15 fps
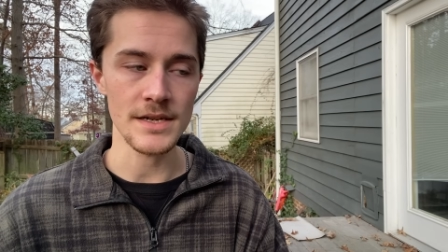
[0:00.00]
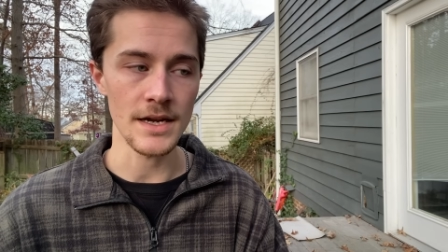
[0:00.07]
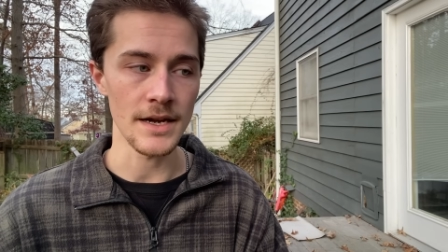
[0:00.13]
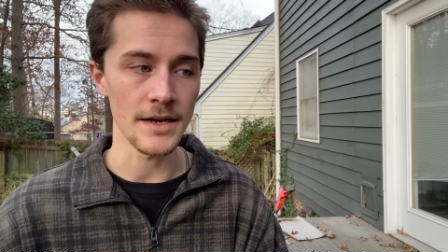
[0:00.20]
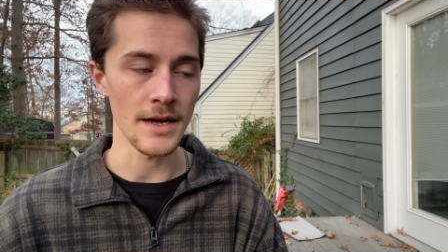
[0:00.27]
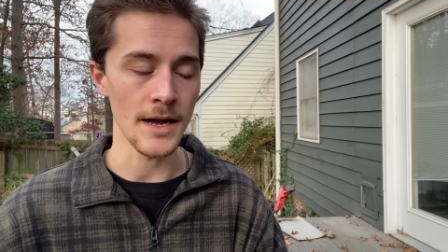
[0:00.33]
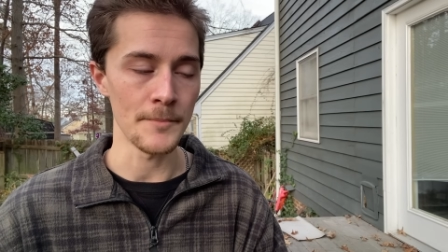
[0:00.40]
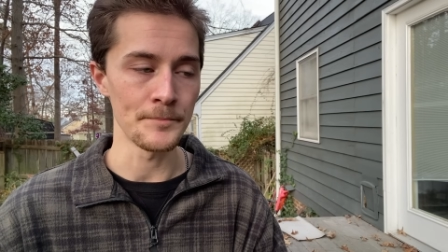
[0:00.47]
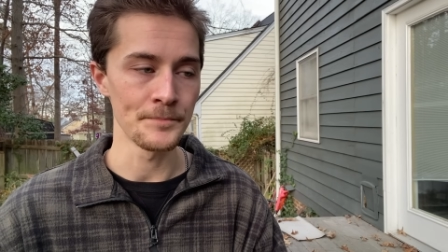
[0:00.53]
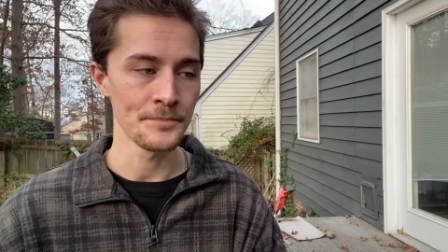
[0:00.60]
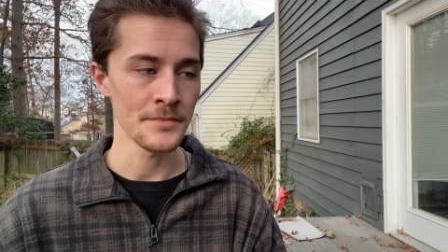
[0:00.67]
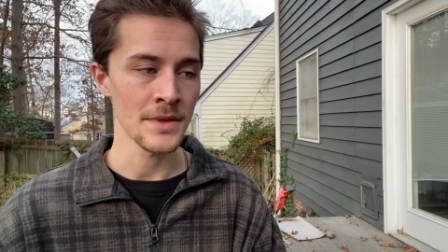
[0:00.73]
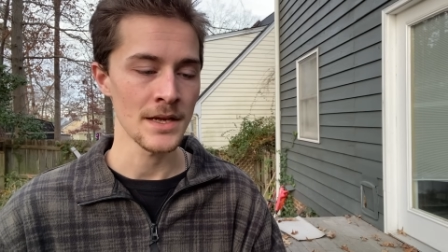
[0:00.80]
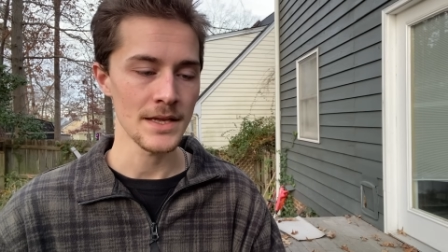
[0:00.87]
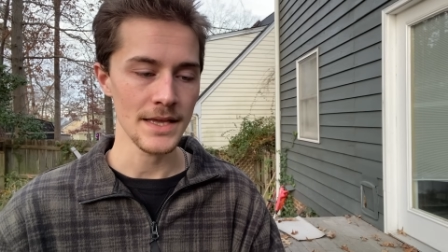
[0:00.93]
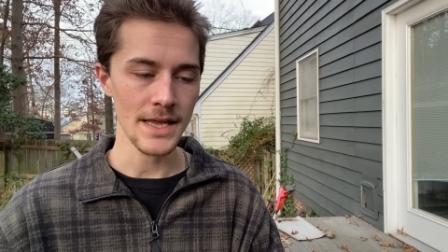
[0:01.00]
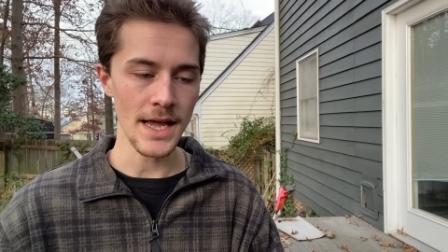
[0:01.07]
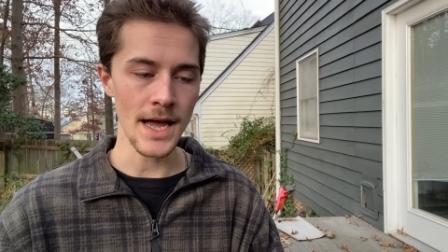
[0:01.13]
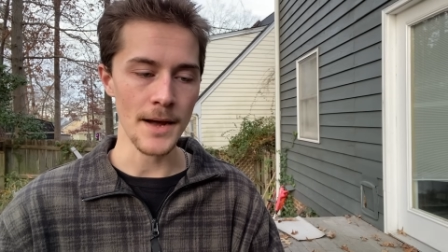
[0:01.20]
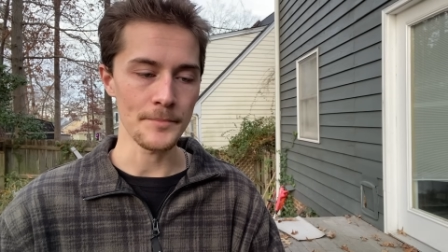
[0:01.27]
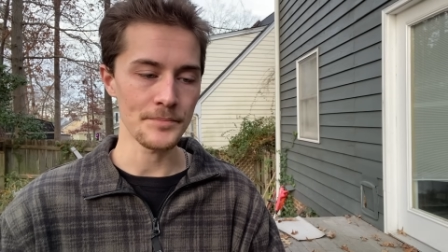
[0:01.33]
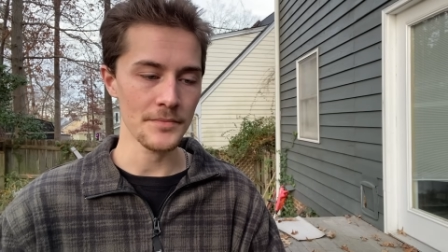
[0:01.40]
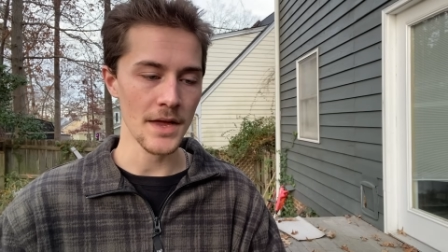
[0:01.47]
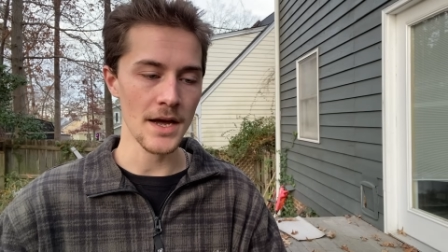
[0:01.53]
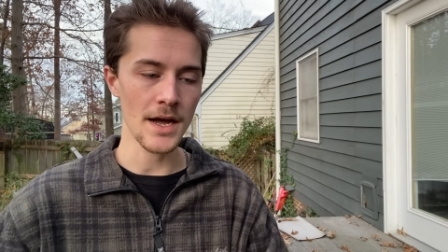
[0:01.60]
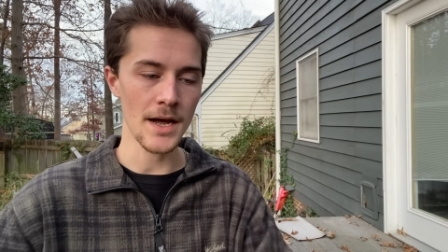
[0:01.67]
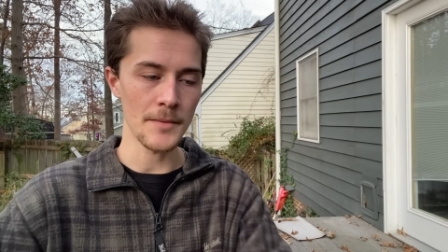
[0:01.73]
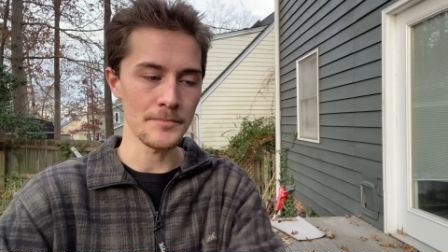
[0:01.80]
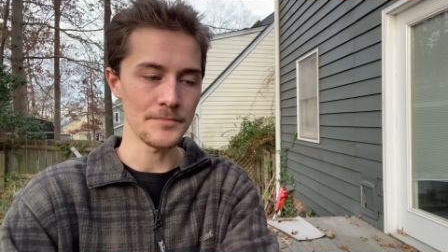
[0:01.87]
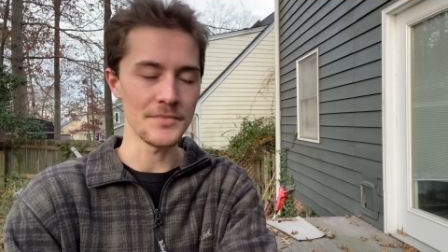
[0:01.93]
And
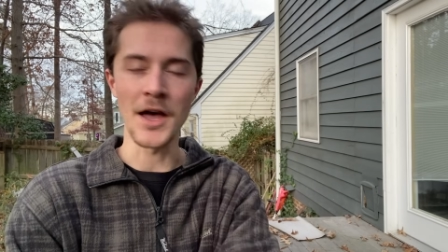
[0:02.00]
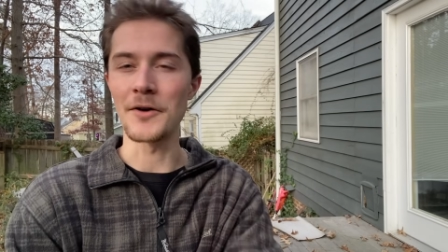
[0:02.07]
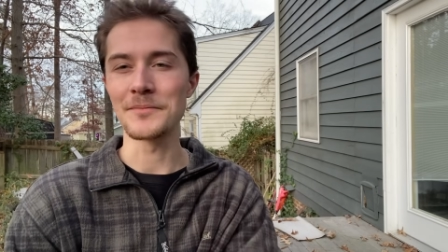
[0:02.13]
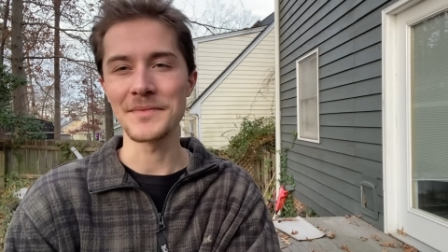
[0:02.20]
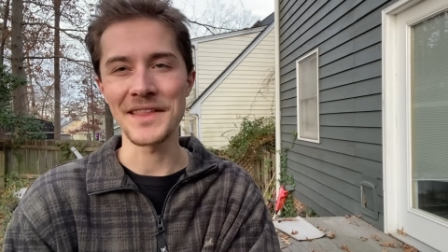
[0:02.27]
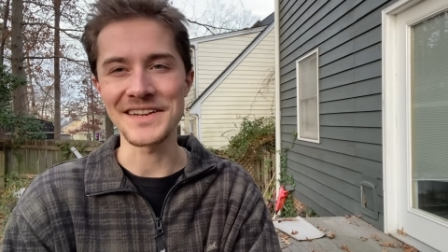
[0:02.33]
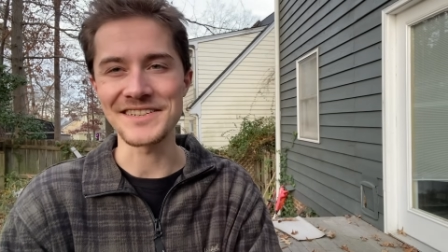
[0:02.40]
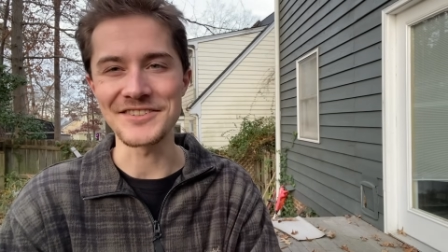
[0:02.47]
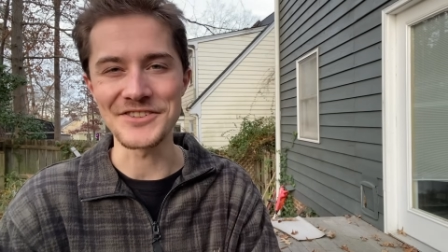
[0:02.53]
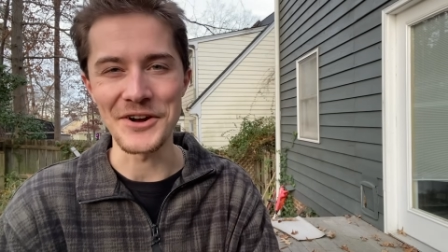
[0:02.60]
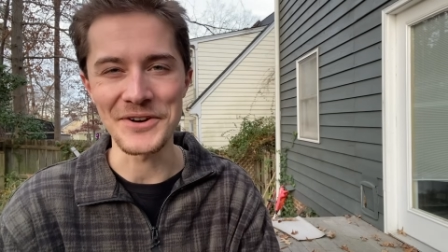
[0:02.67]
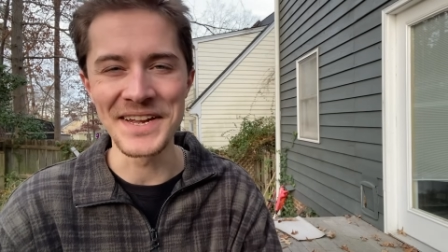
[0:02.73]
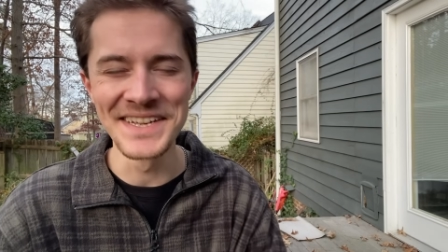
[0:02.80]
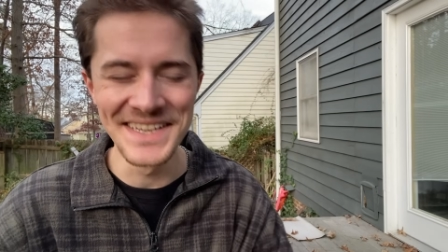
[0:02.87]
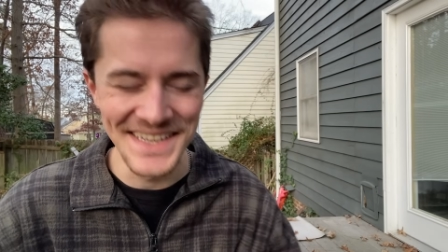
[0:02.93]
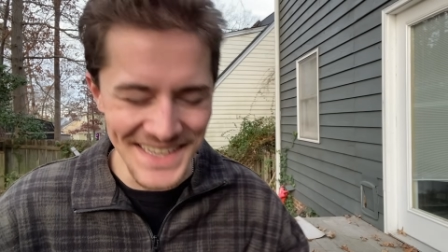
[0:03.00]
no, that's a joke.